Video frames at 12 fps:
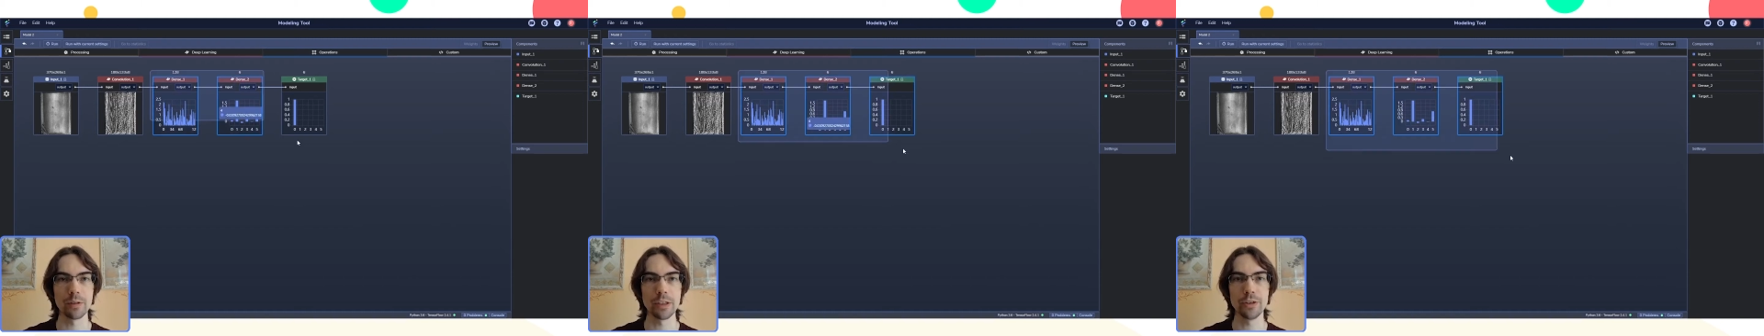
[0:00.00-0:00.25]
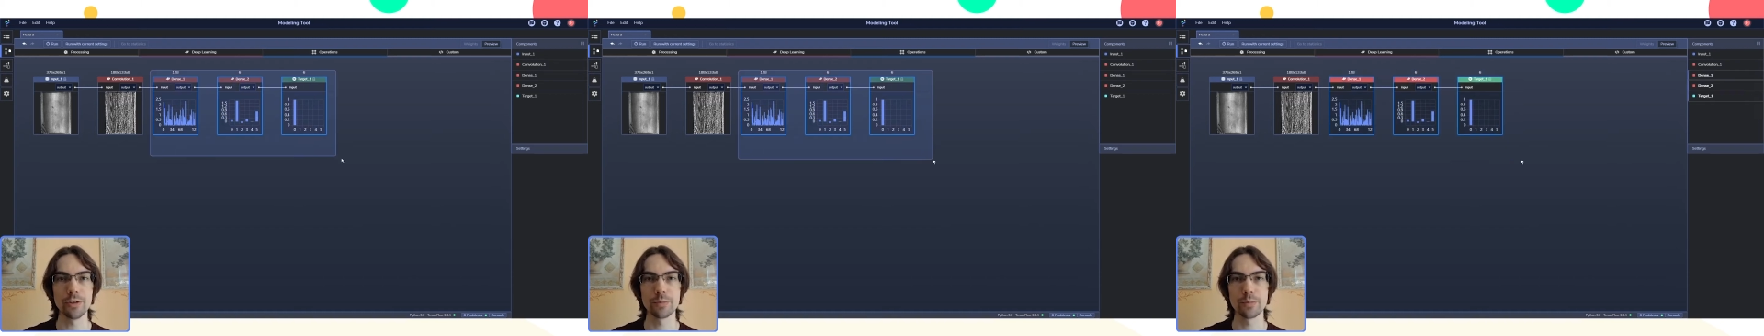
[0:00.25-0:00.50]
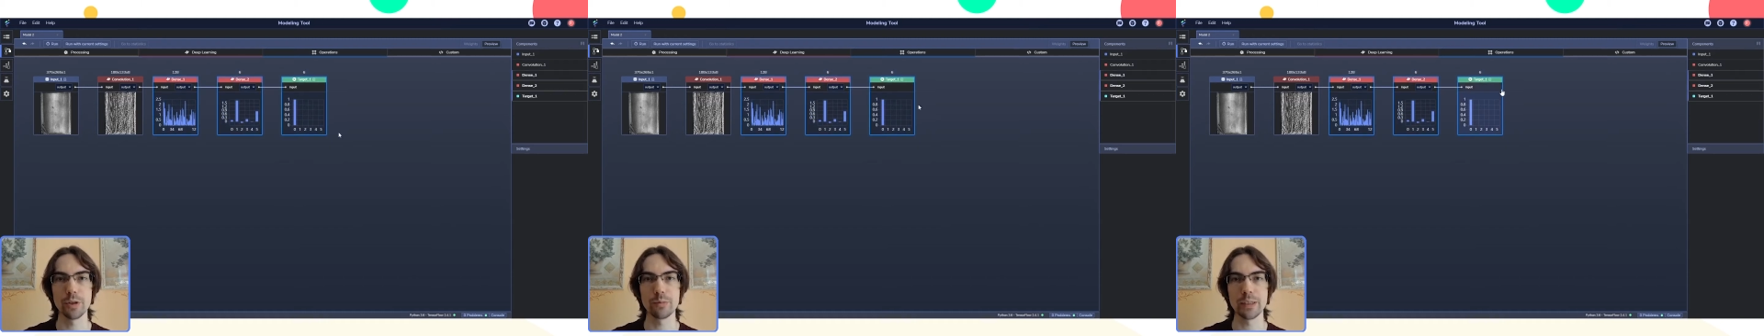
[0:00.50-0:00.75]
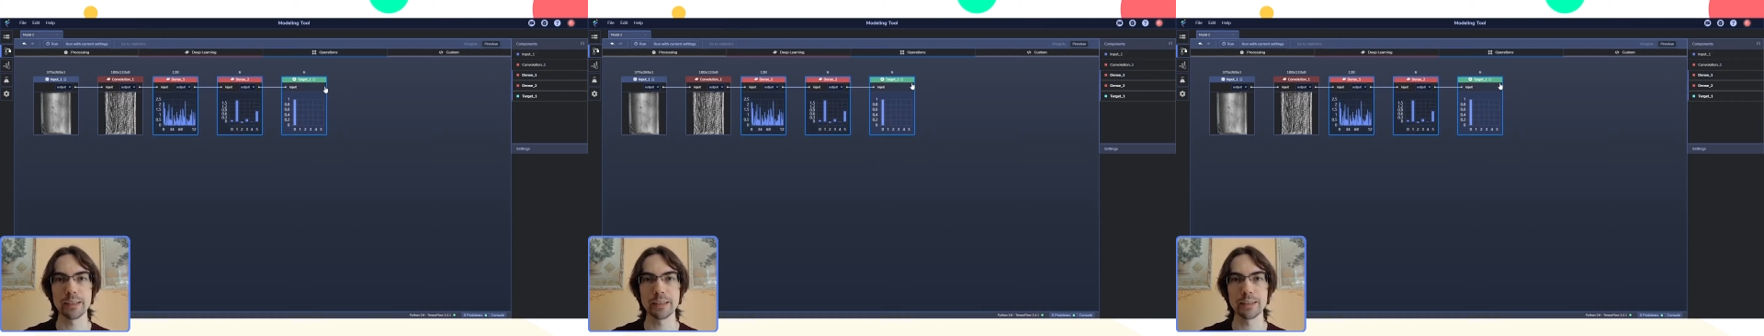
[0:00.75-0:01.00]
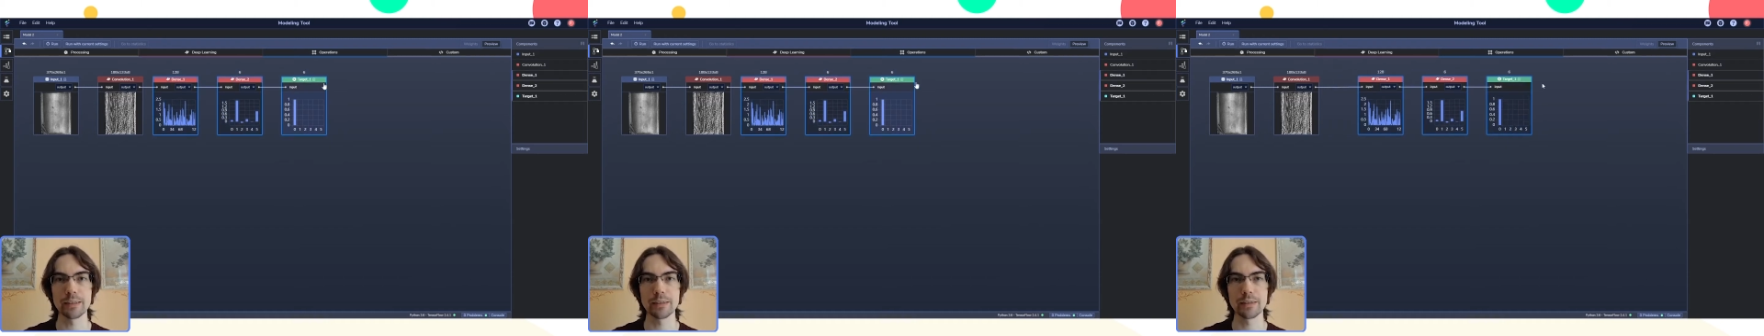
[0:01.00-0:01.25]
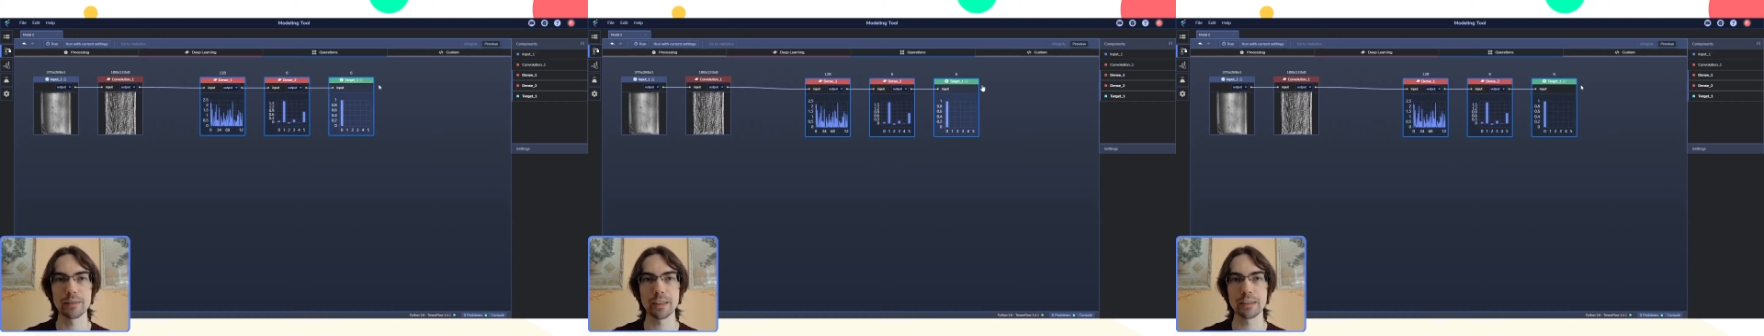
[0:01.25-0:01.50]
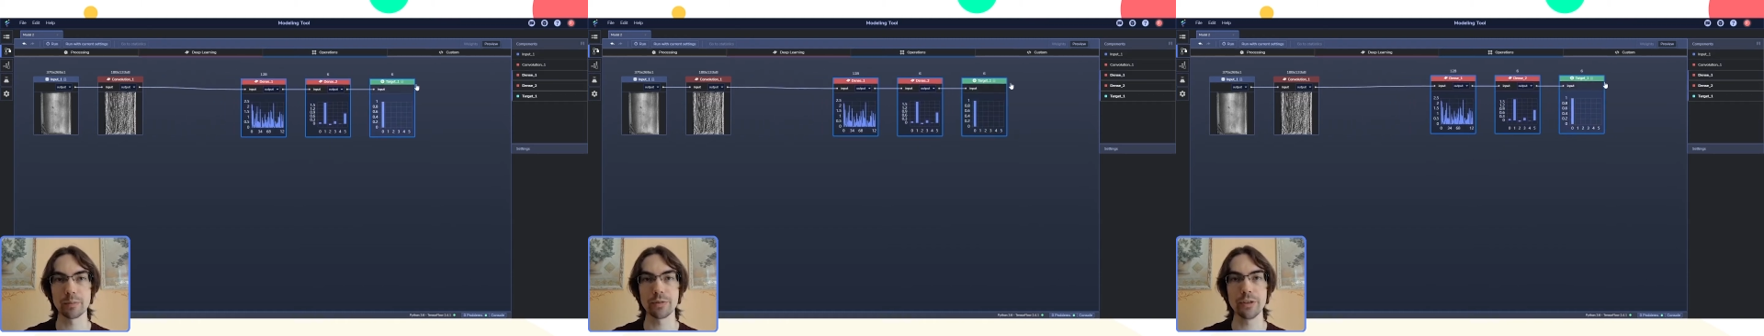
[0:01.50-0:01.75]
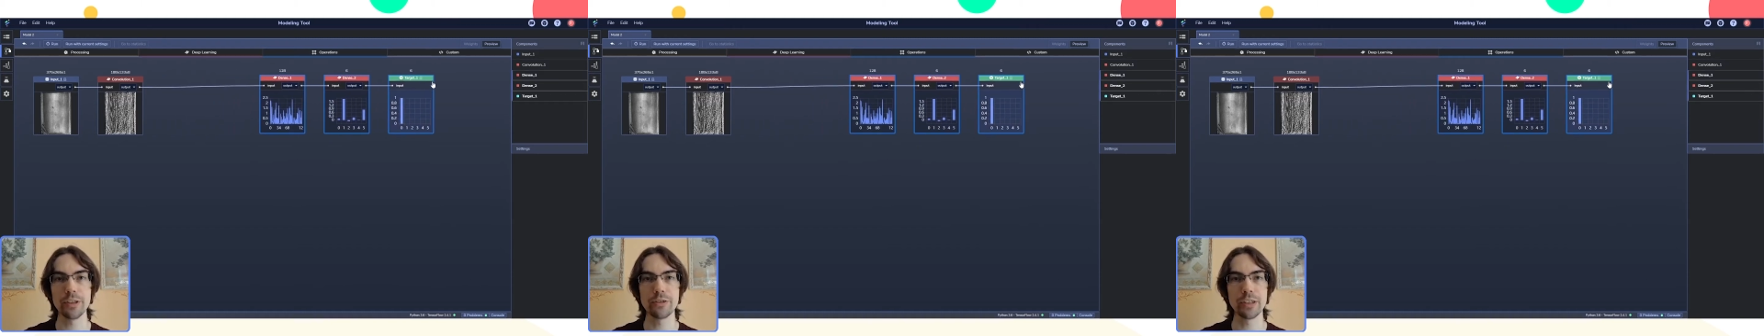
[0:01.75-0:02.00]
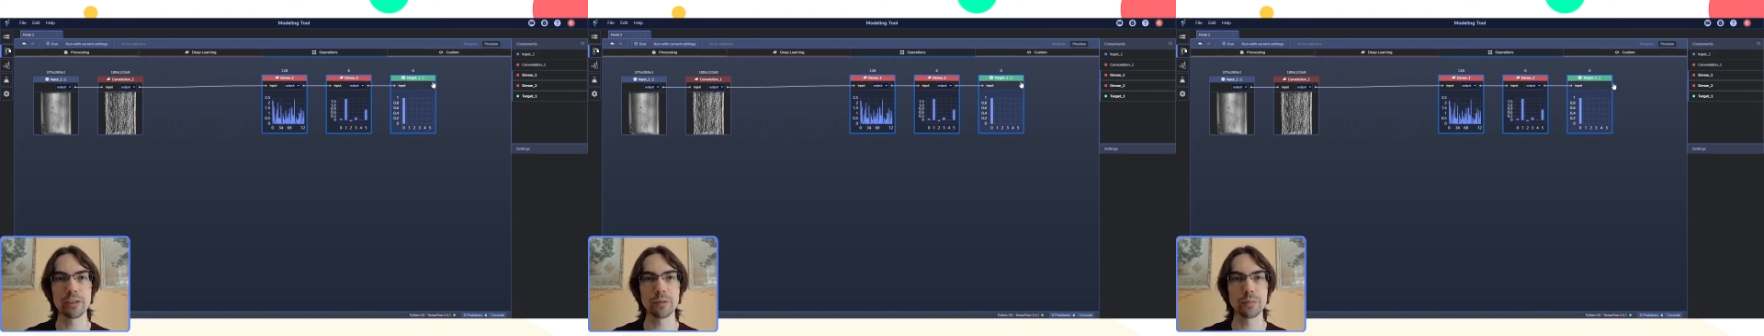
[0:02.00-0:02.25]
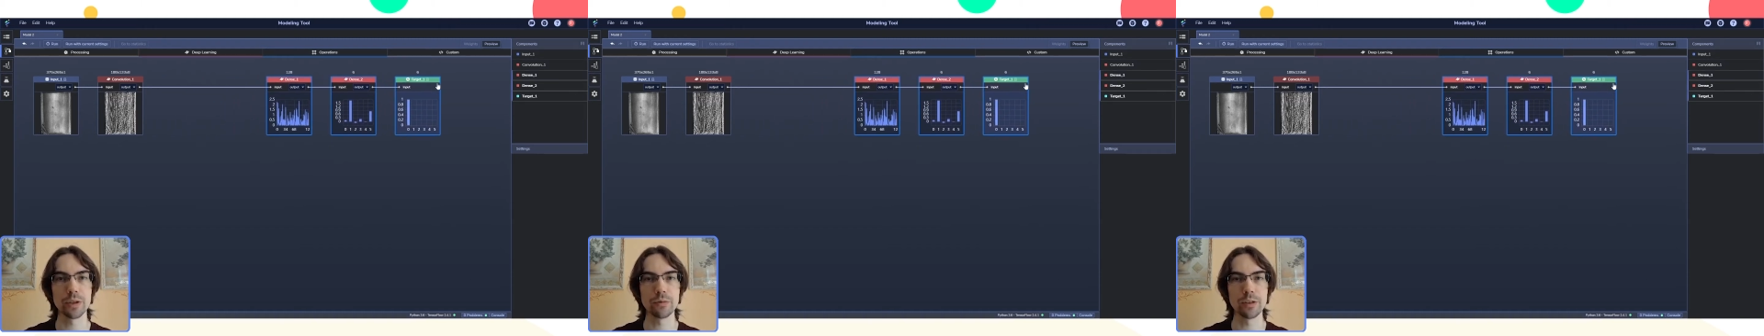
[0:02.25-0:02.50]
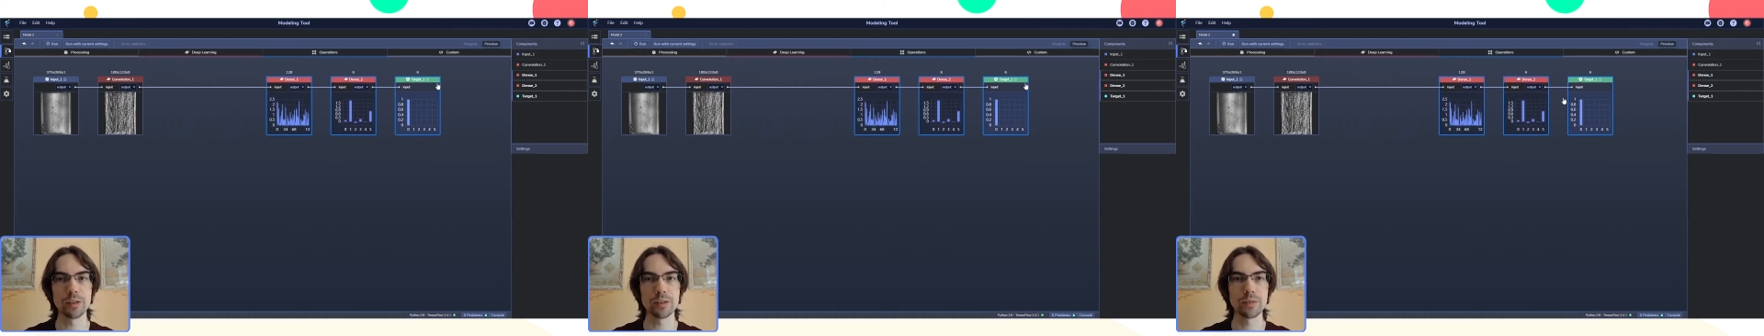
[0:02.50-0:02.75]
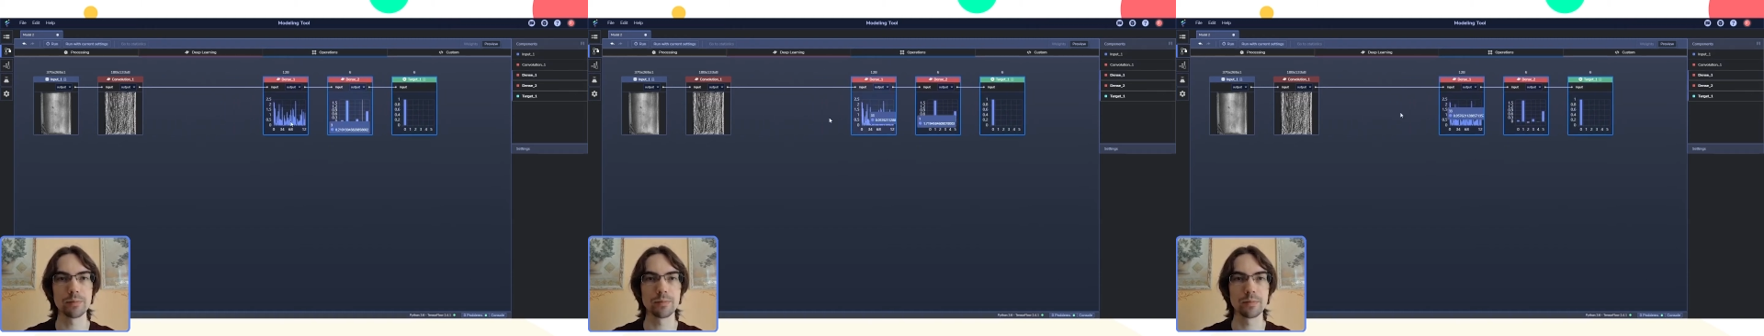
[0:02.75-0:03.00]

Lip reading: where I use MobileNet as a pre-trained component,